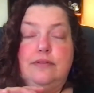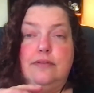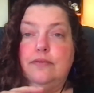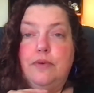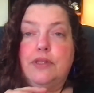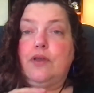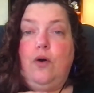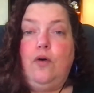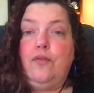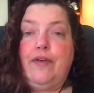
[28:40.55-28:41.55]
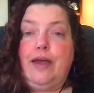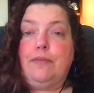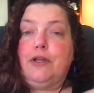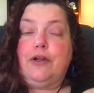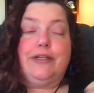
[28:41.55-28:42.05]
with the whole
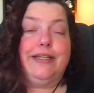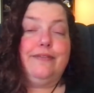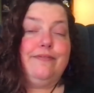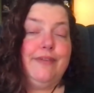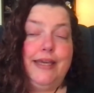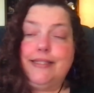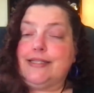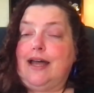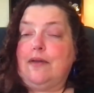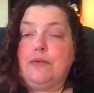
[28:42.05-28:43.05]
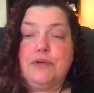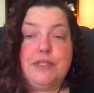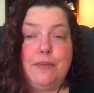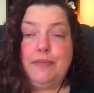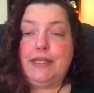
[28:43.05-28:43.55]
family, or did FaceTime or
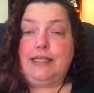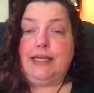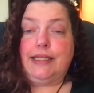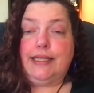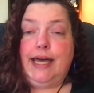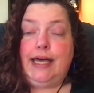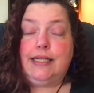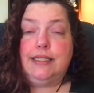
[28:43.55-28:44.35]
something like that.